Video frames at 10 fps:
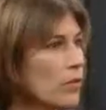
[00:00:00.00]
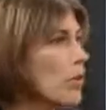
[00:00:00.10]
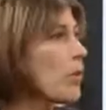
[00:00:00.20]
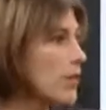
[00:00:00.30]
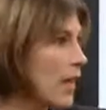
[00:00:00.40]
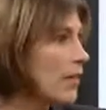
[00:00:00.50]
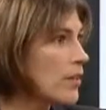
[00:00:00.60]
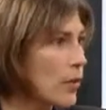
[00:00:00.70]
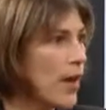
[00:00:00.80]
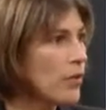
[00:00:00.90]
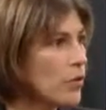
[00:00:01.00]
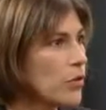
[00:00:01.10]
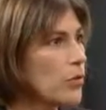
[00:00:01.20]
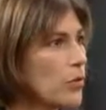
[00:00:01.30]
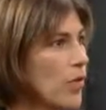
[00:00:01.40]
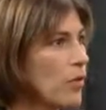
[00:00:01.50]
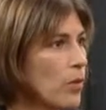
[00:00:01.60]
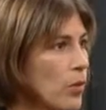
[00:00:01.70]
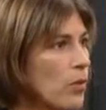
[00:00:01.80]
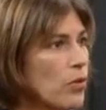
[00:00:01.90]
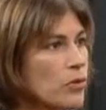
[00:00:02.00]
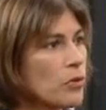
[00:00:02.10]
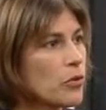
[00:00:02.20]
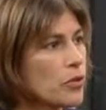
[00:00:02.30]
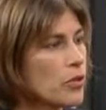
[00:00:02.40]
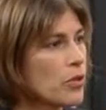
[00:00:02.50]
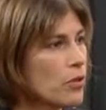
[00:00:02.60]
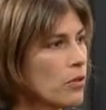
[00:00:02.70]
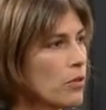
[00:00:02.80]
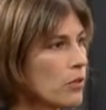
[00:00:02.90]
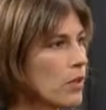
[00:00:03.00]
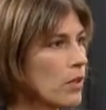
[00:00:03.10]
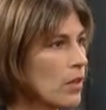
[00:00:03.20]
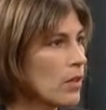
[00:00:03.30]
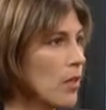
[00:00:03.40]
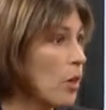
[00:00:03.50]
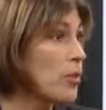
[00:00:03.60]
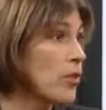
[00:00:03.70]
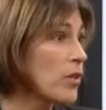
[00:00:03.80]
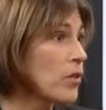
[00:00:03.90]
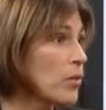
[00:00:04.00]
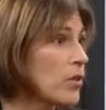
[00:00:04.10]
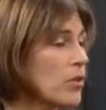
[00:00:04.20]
exactly. So how do you solve it? What Oracle solutions are you using to help address those